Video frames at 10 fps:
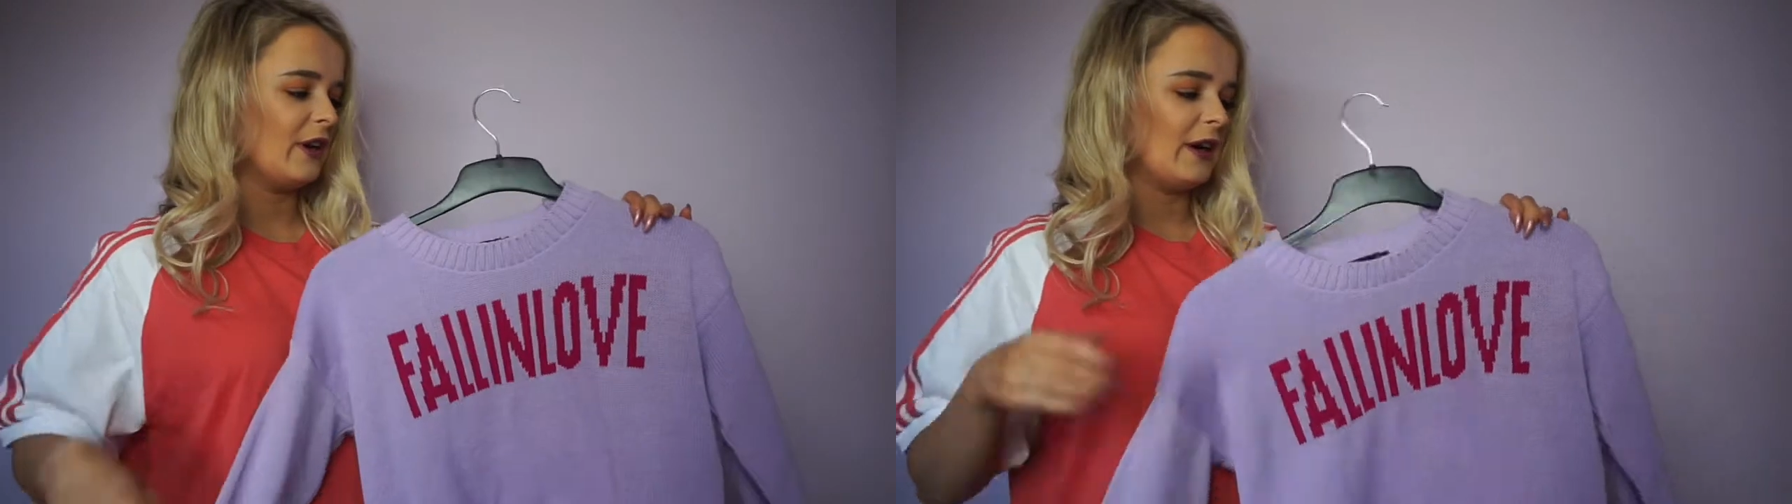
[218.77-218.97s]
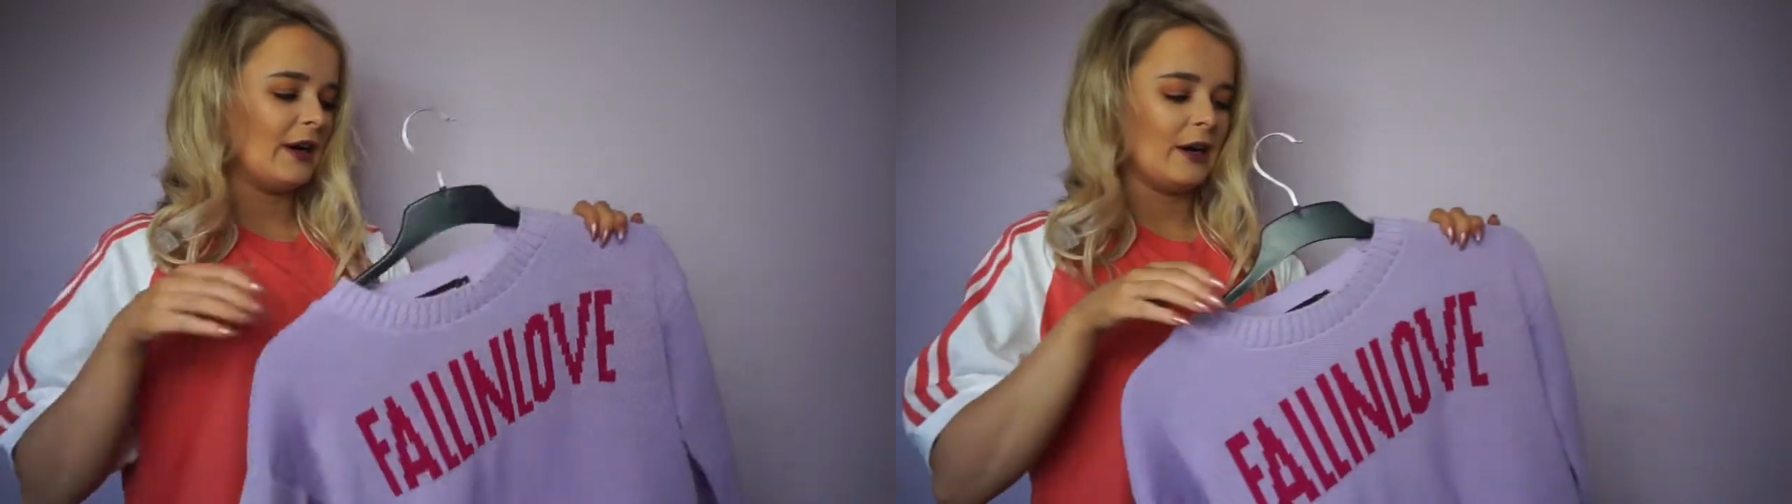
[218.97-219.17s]

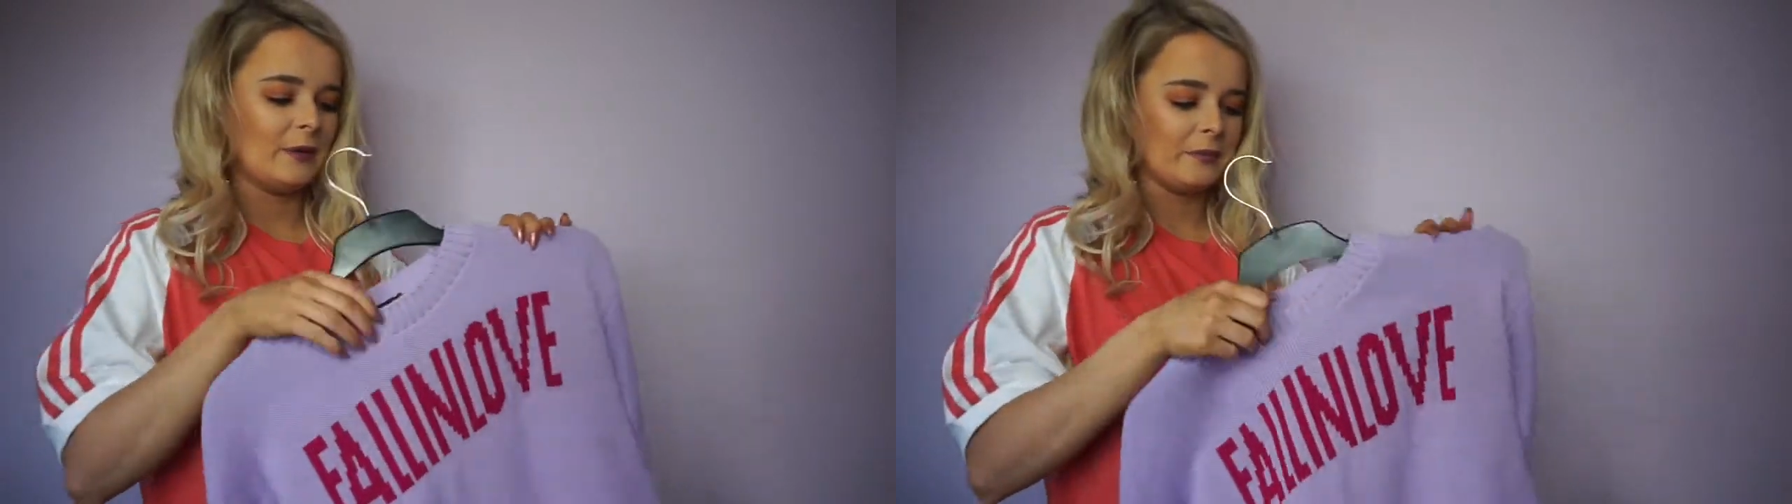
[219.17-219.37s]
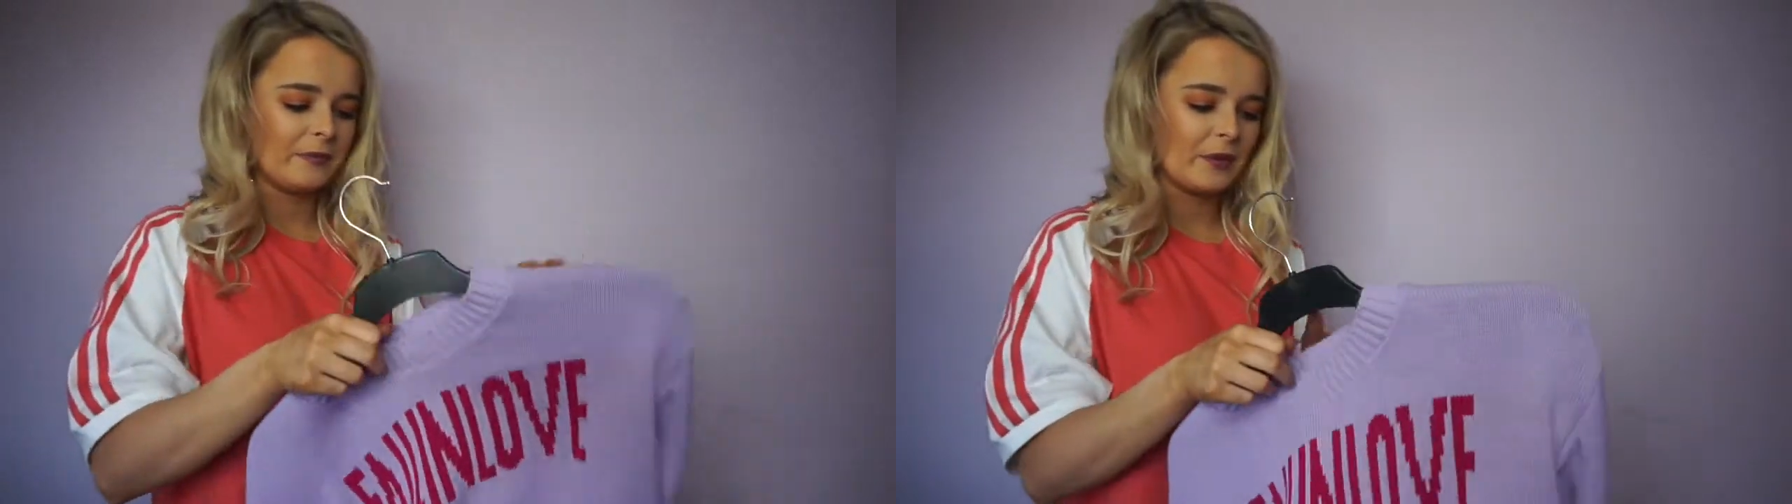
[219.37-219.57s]

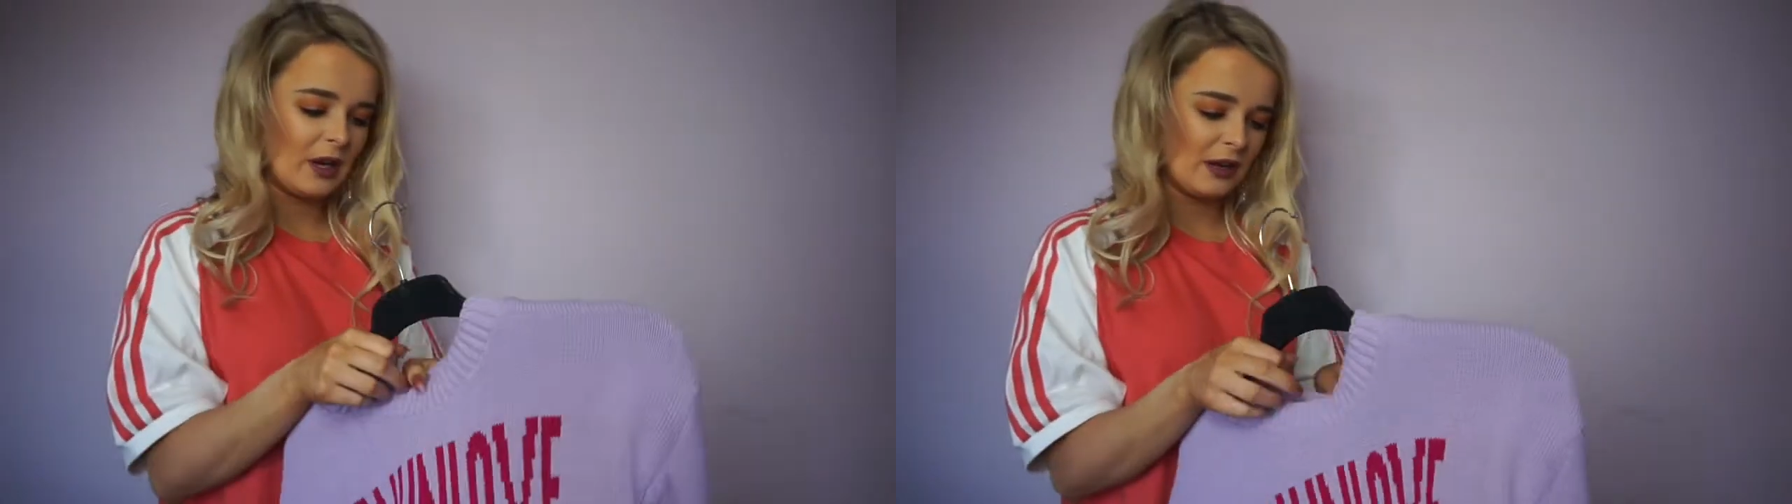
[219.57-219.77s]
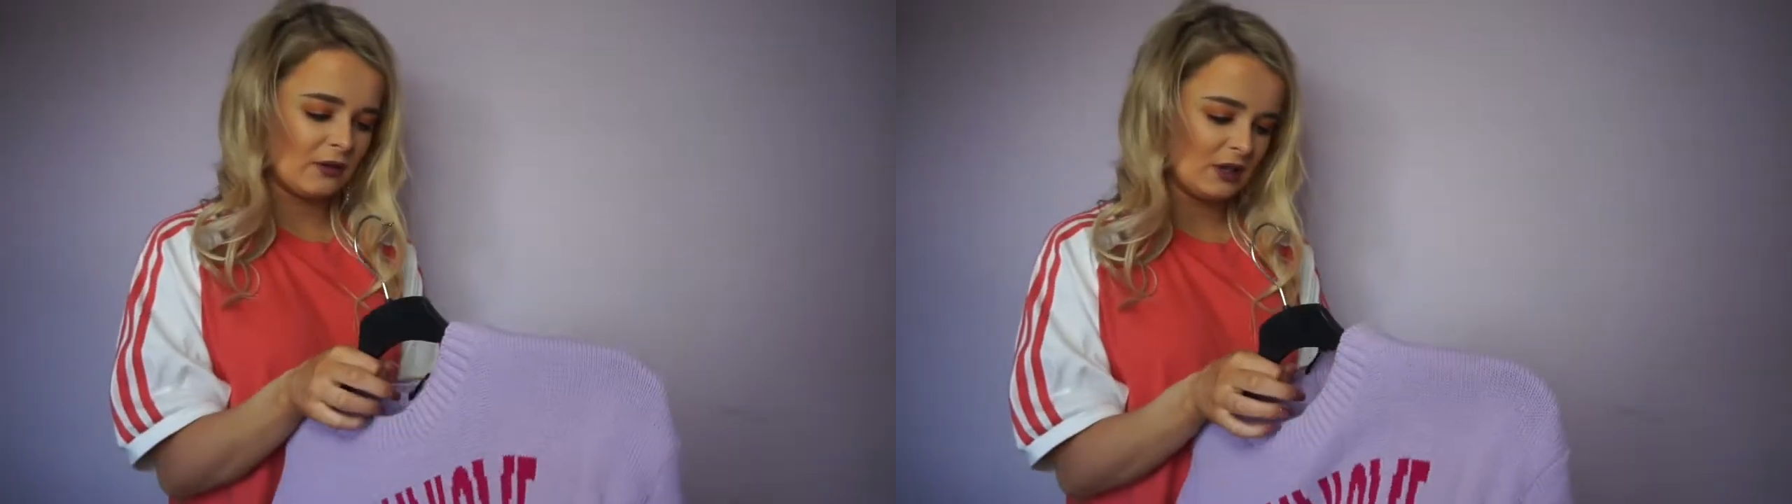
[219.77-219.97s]

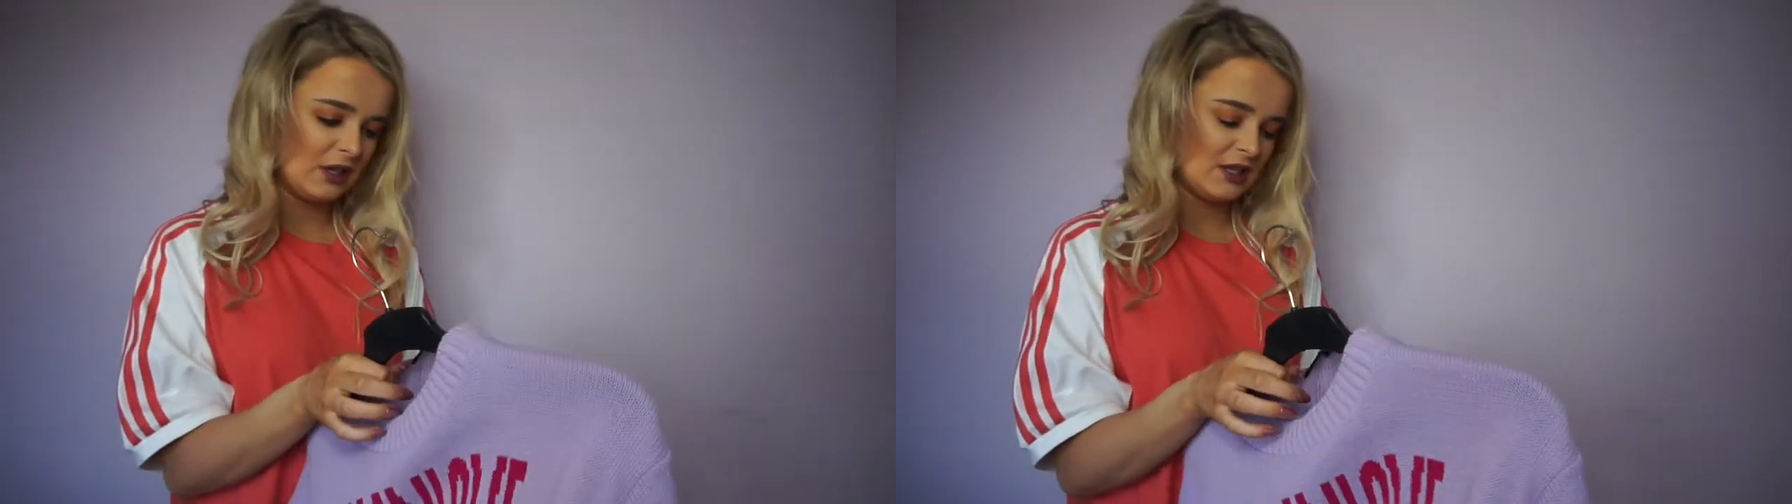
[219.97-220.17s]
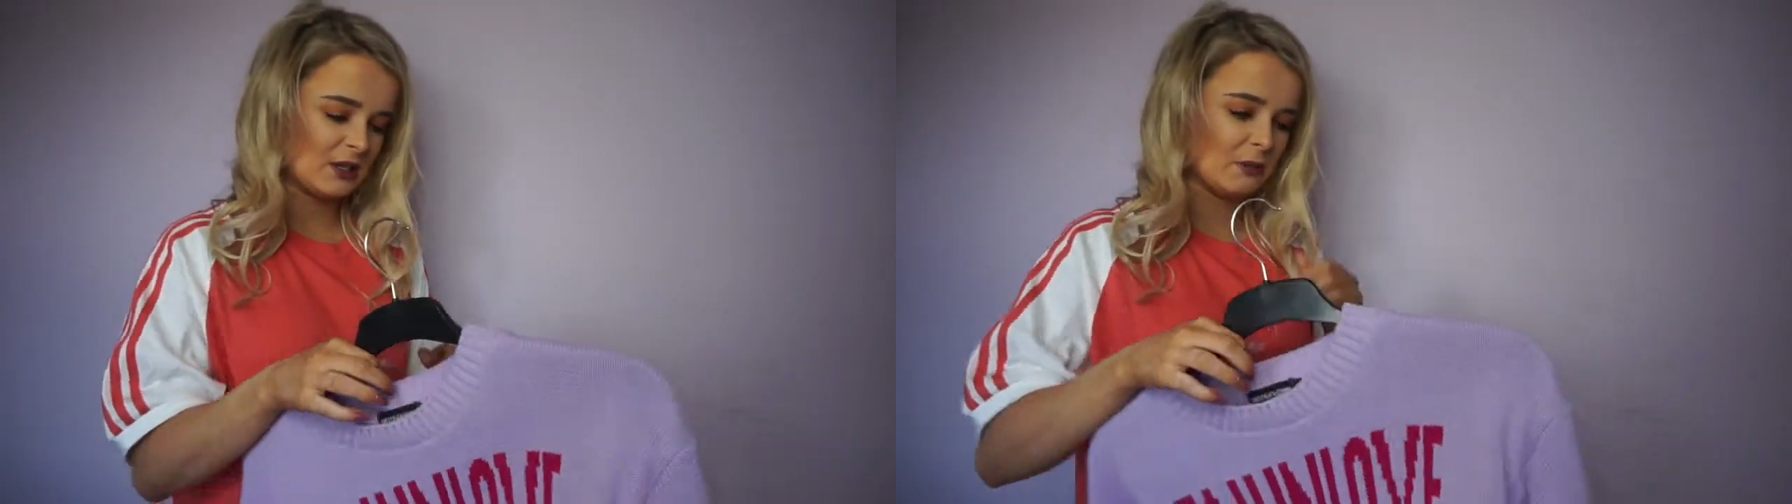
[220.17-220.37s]
I got
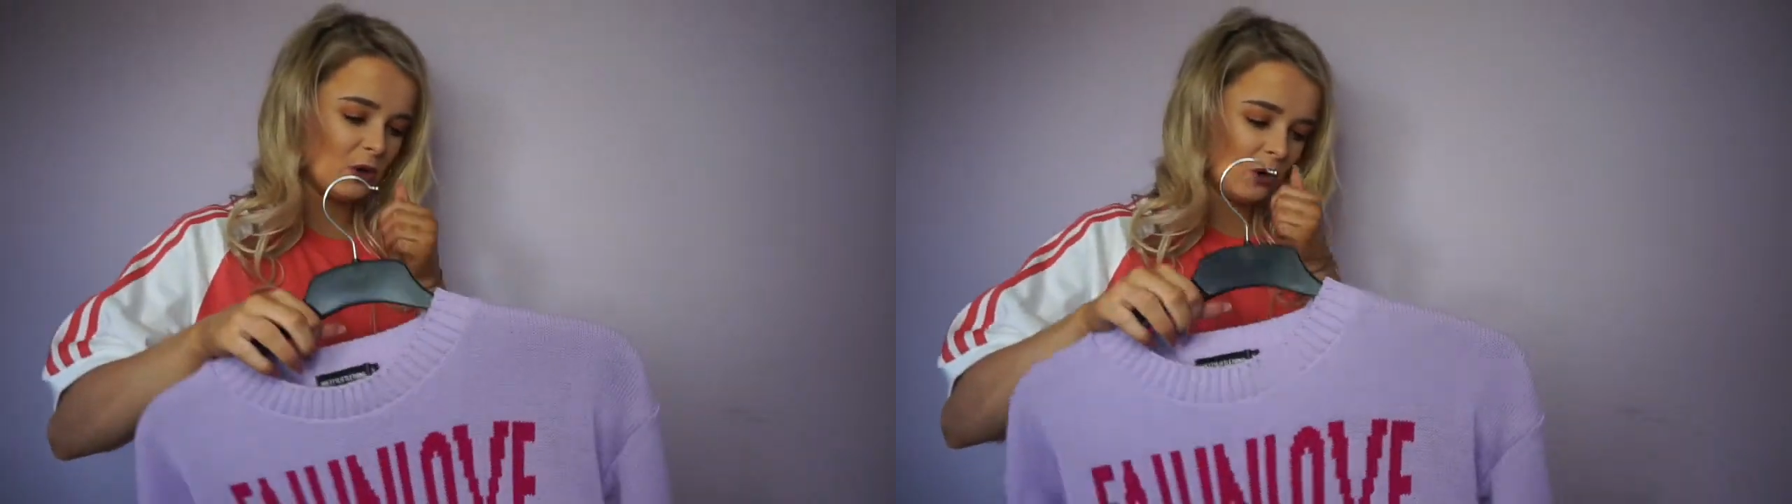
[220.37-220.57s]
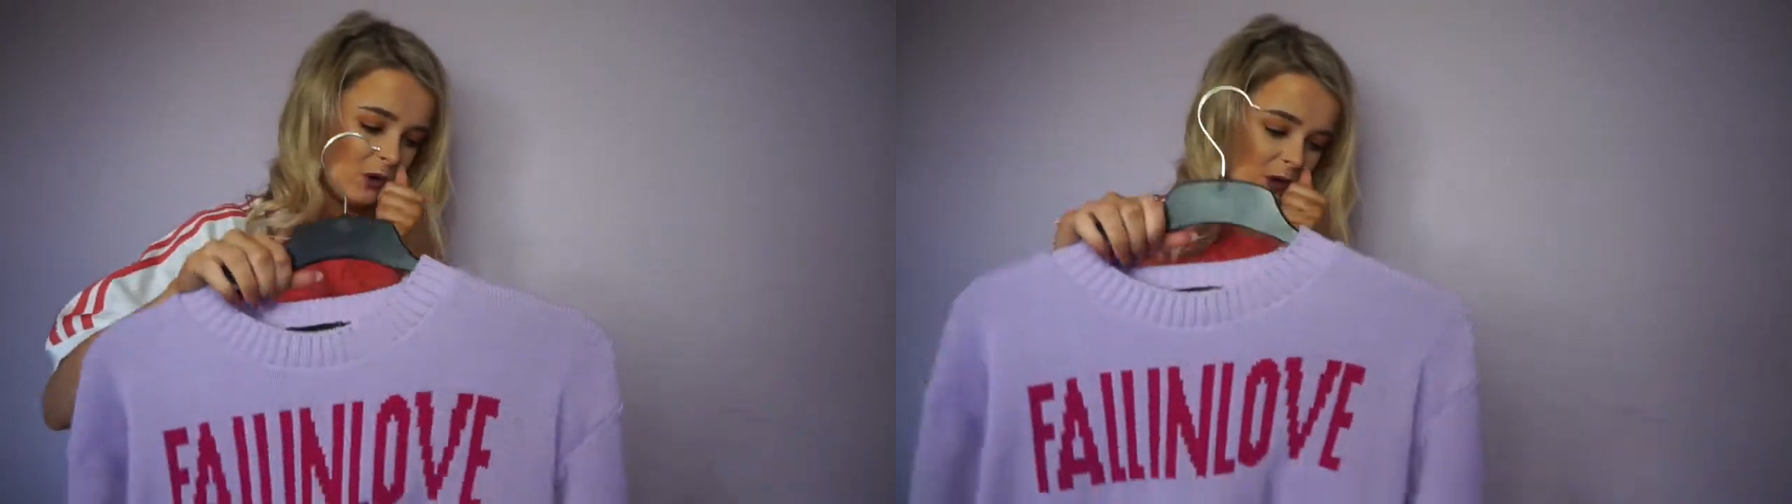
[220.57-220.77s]
a
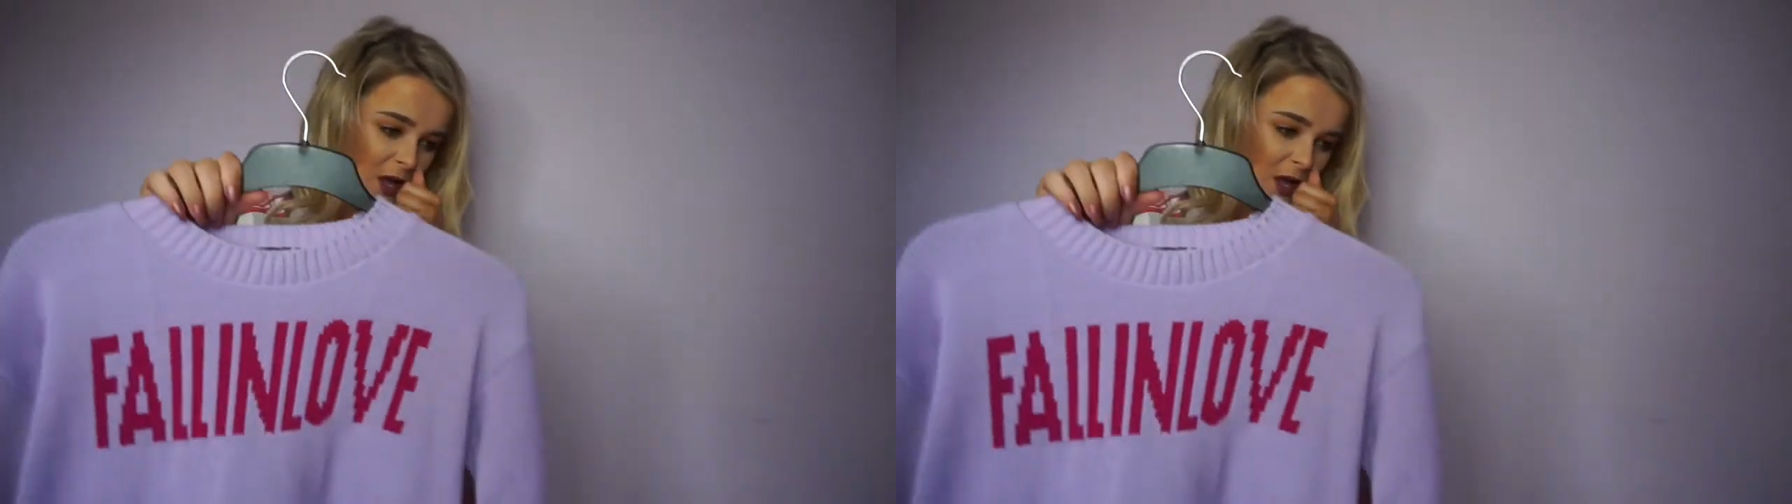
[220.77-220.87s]
small